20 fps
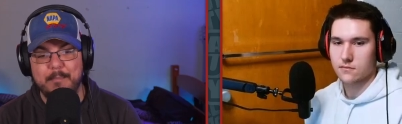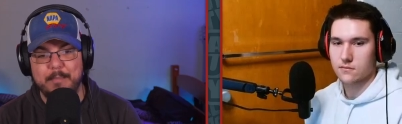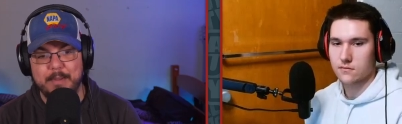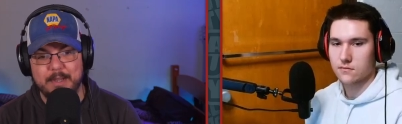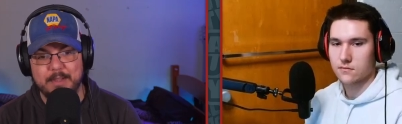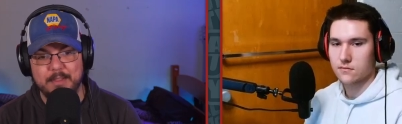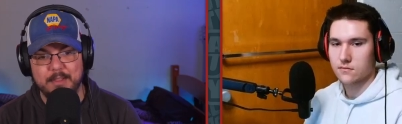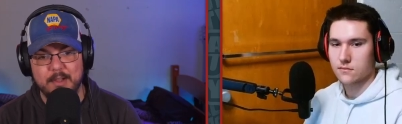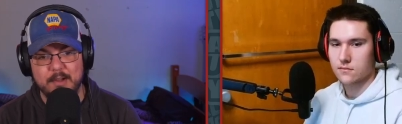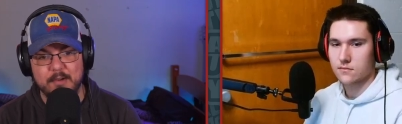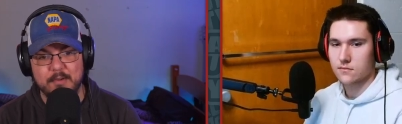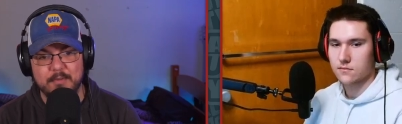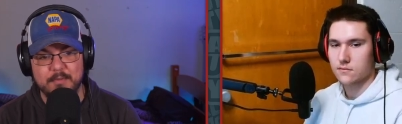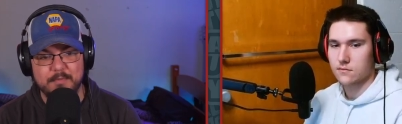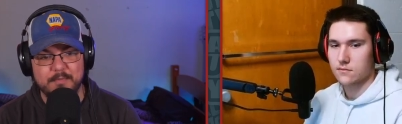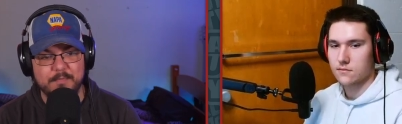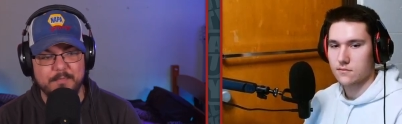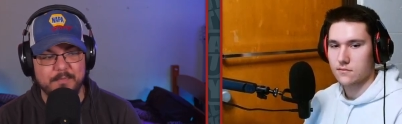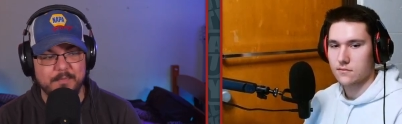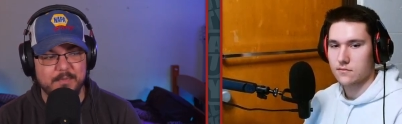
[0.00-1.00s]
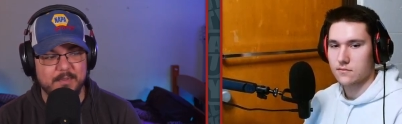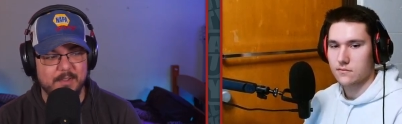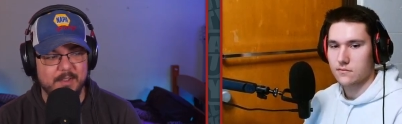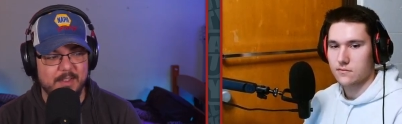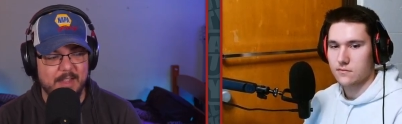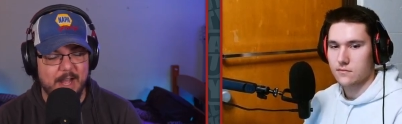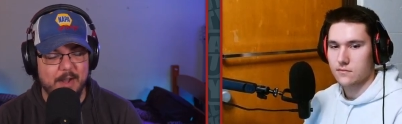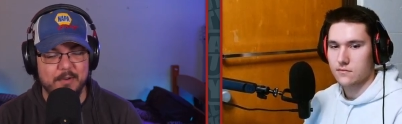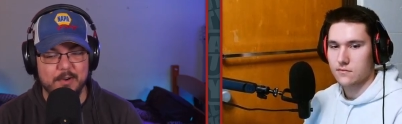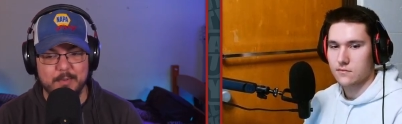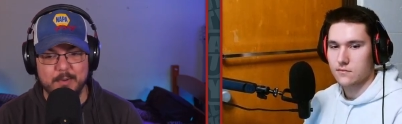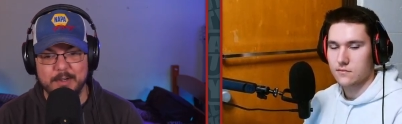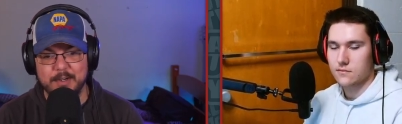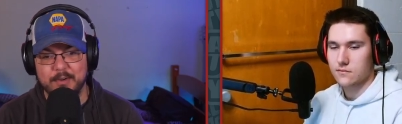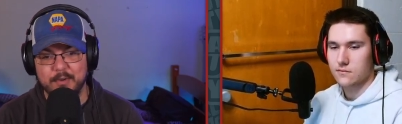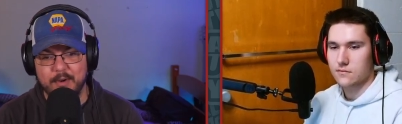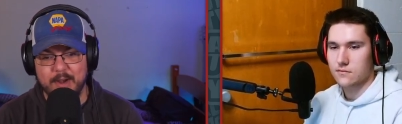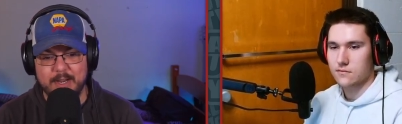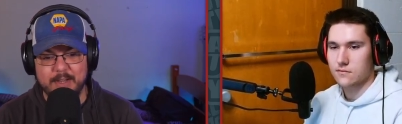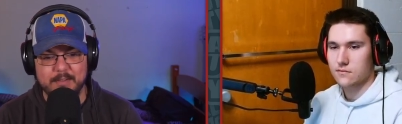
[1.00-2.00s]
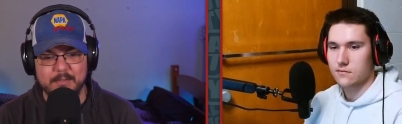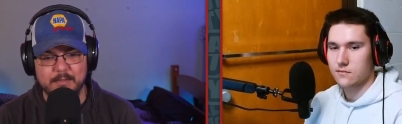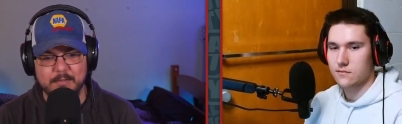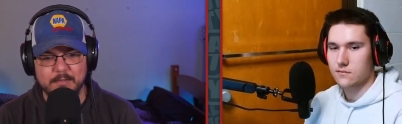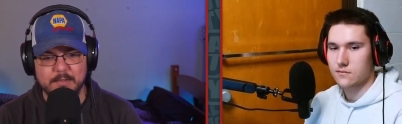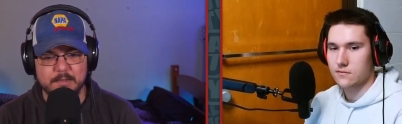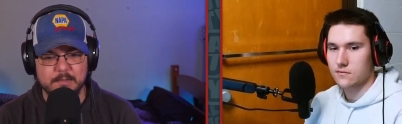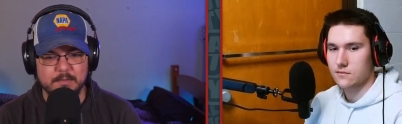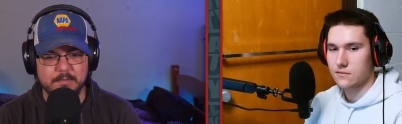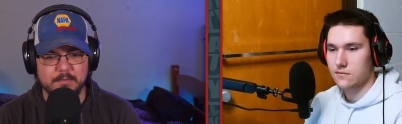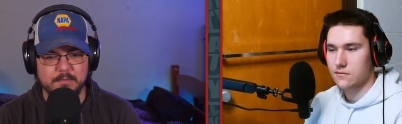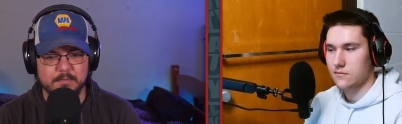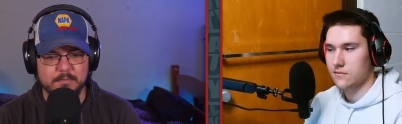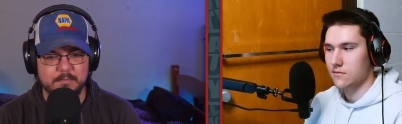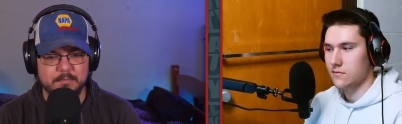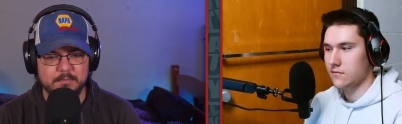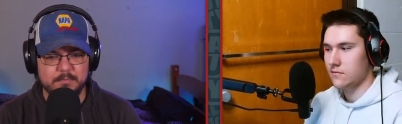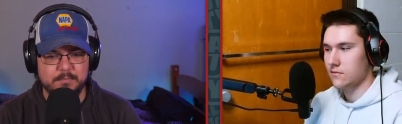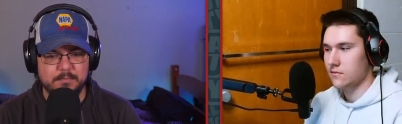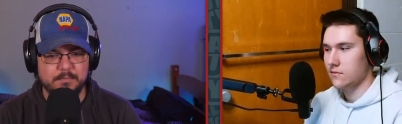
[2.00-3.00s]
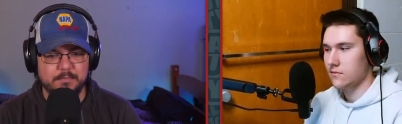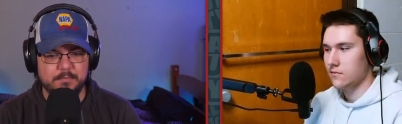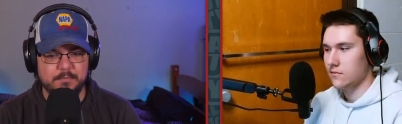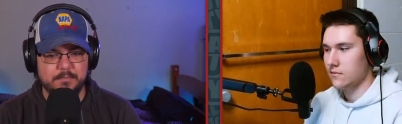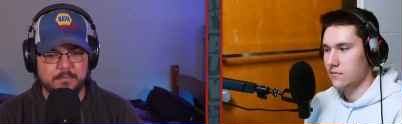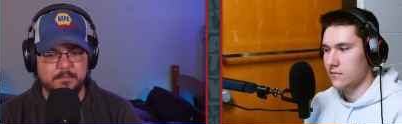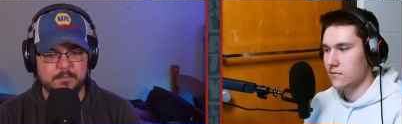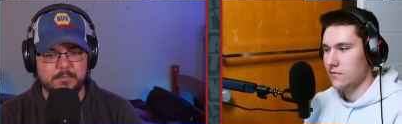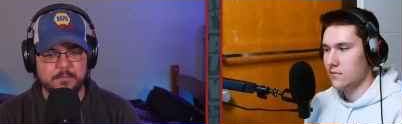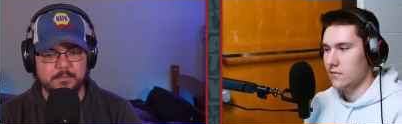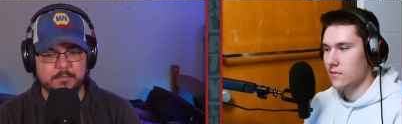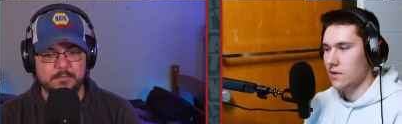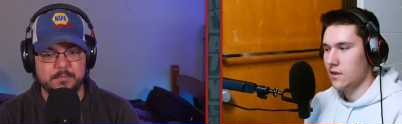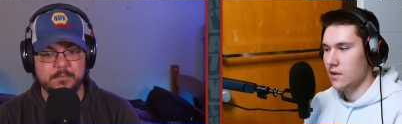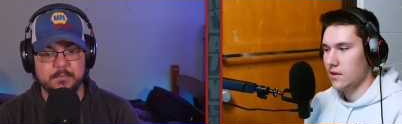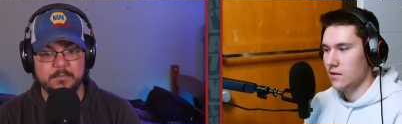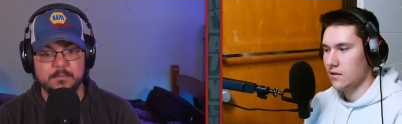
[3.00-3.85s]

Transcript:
Speaker 1: been, though? That would have been great. Yeah,